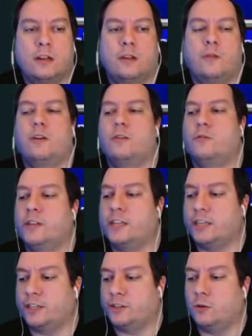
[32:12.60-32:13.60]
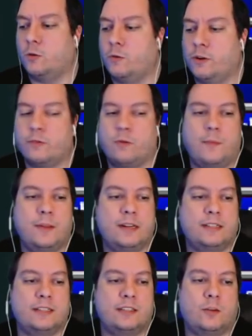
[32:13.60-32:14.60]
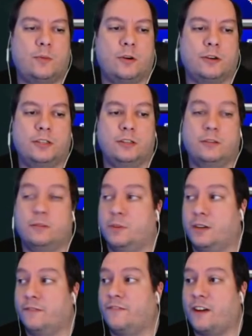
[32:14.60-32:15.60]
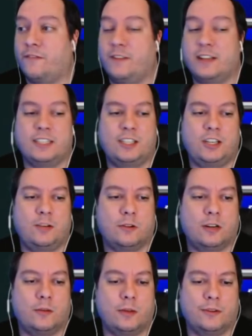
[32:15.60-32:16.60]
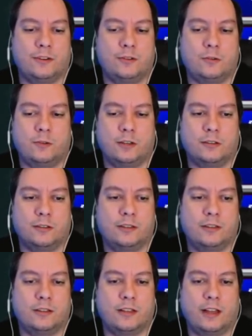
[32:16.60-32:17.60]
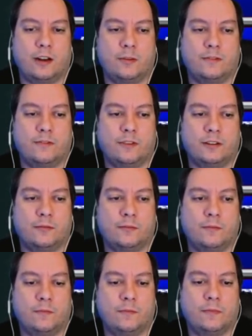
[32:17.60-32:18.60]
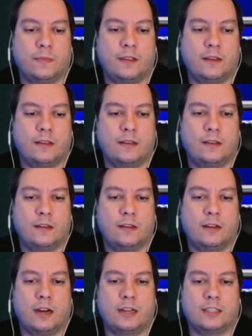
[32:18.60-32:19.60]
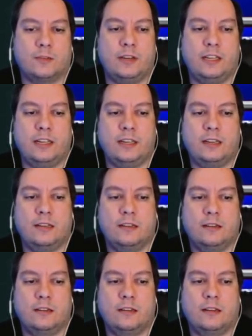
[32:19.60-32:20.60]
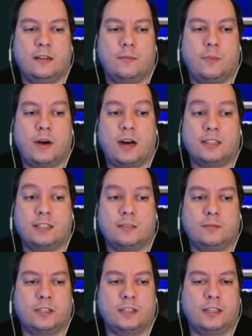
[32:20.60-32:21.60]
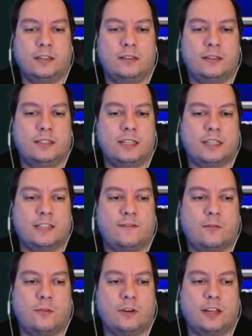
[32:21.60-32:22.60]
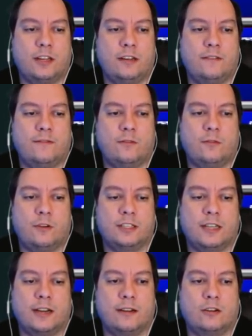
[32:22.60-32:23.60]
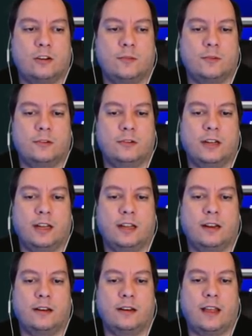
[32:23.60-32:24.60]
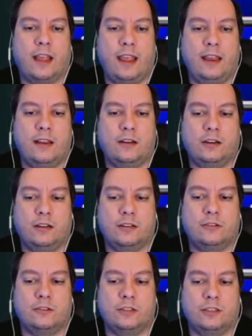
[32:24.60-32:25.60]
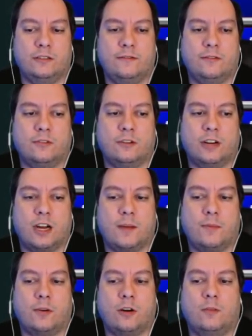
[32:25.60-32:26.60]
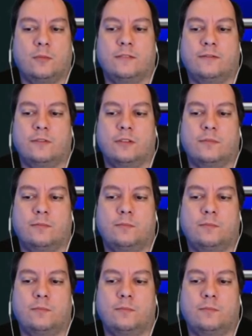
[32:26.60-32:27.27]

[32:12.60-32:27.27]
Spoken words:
We don't really get to dual wield weapons until part 2, but in Final Fantasy 2 we're going to be able to dual wield, and that'll be fun. Alright, so we need possibly 640 for his iron armor and 800 for a copper armlet for the